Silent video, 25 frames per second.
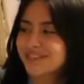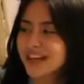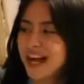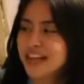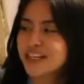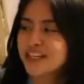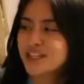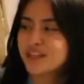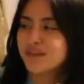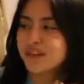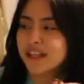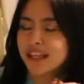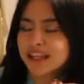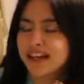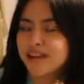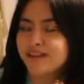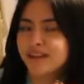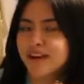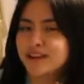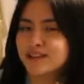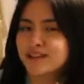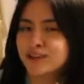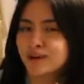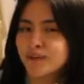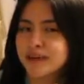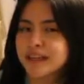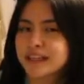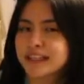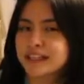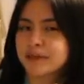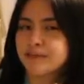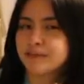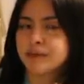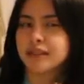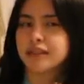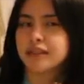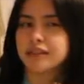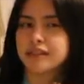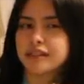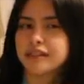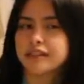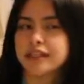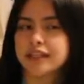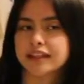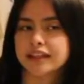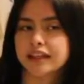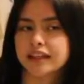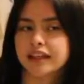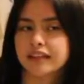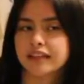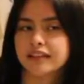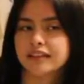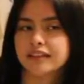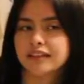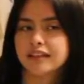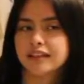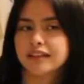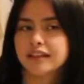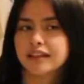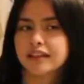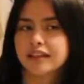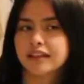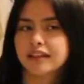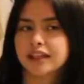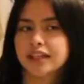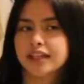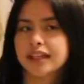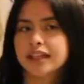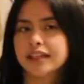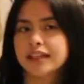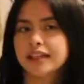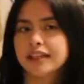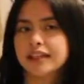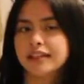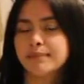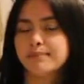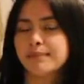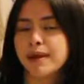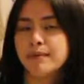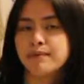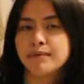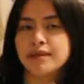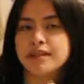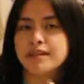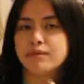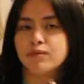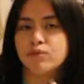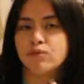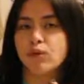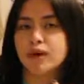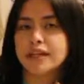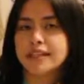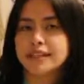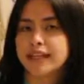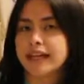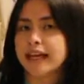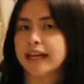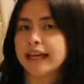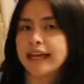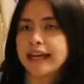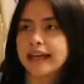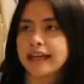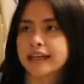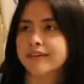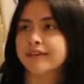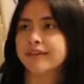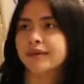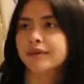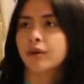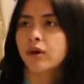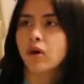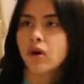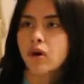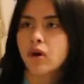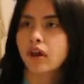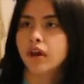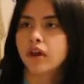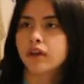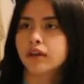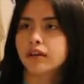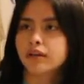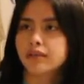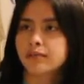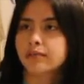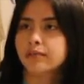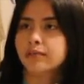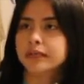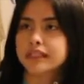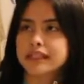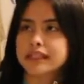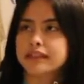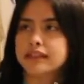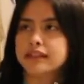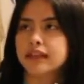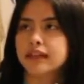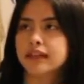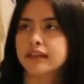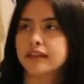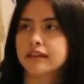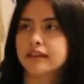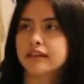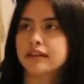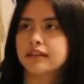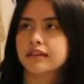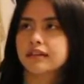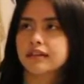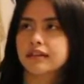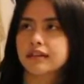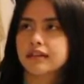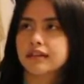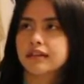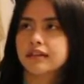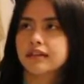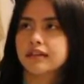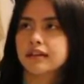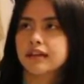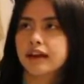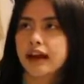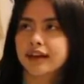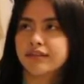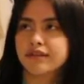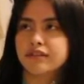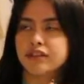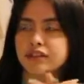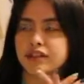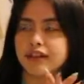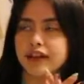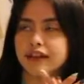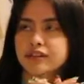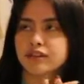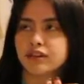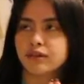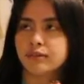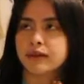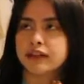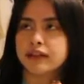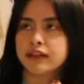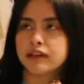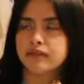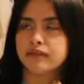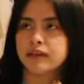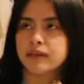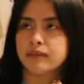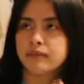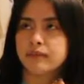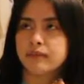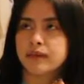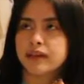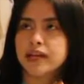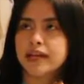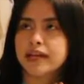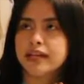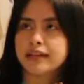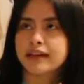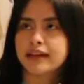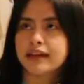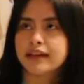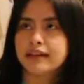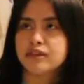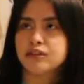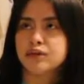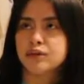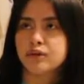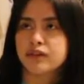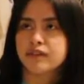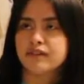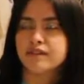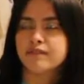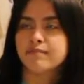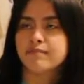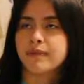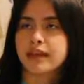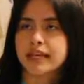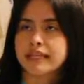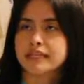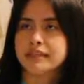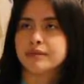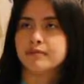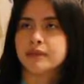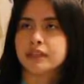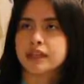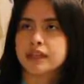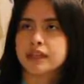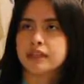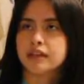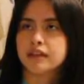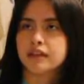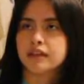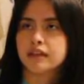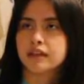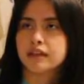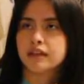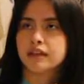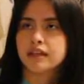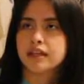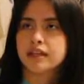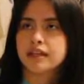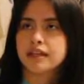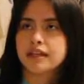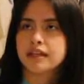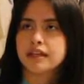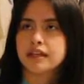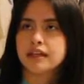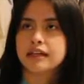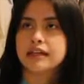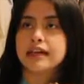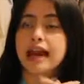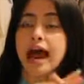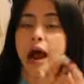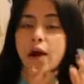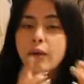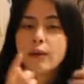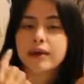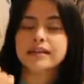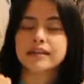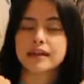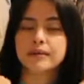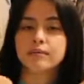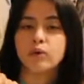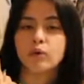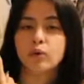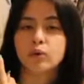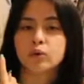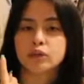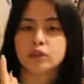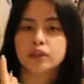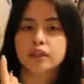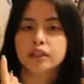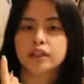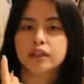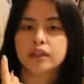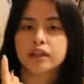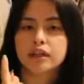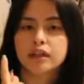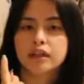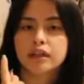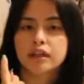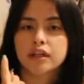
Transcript: I just feel like I've had so many experiences like that. Maybe ones that I can't even recall, but it's like, I've just had so many of them that it sort of makes me, now as I'm older,